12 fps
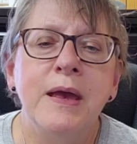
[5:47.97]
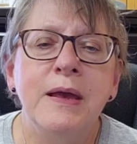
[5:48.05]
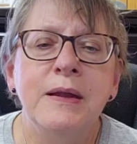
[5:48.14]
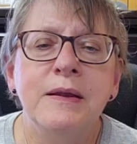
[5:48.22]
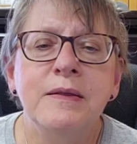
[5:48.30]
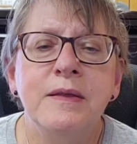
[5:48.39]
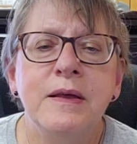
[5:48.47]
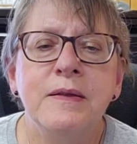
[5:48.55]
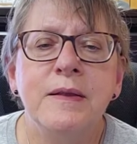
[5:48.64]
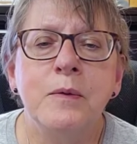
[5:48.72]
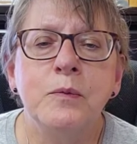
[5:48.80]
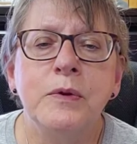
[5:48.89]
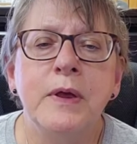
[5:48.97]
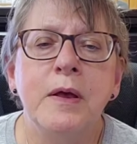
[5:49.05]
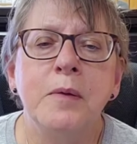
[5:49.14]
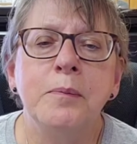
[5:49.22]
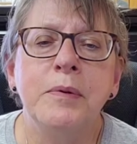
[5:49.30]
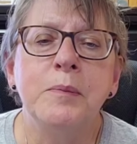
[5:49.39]
anything that will
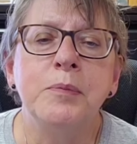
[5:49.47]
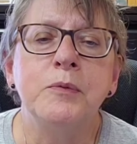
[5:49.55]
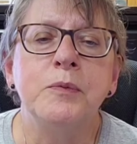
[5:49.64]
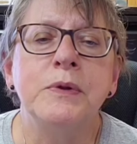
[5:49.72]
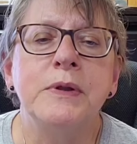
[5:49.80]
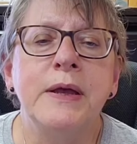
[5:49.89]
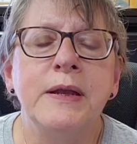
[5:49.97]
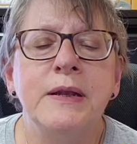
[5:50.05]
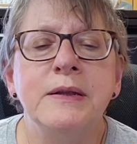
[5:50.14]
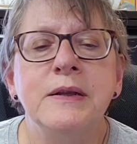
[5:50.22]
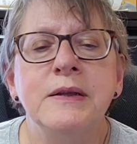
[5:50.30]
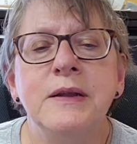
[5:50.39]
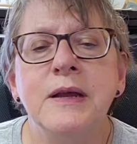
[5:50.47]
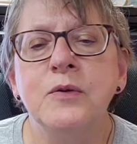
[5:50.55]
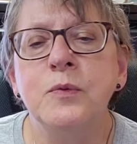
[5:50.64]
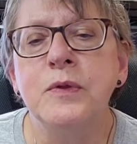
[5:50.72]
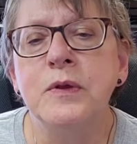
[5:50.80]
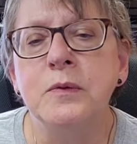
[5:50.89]
help people relate and
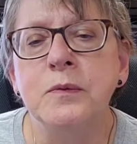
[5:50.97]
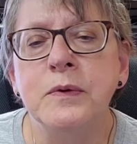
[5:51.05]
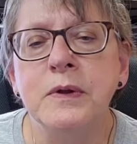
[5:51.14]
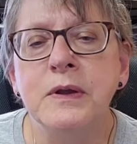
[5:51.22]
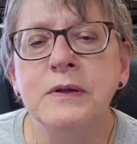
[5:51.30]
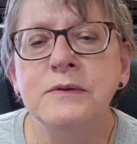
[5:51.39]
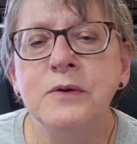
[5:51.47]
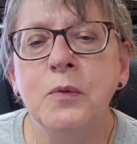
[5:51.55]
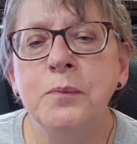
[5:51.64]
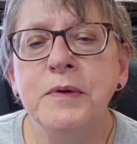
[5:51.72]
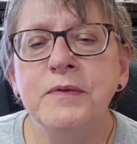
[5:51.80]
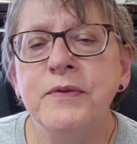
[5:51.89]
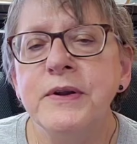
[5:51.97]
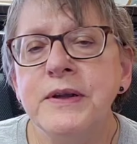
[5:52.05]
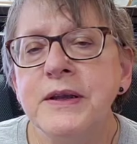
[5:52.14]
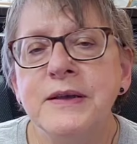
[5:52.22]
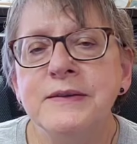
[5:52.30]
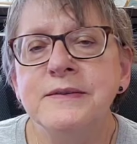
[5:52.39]
connect with you. And don't be
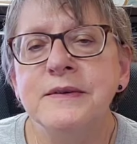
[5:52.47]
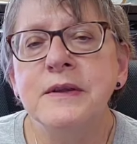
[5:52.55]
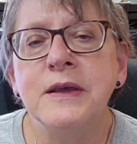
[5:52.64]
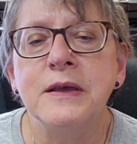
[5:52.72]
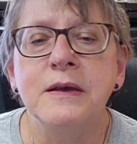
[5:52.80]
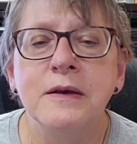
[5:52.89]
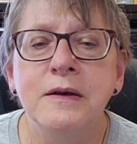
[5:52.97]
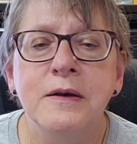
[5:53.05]
afraid to get silly.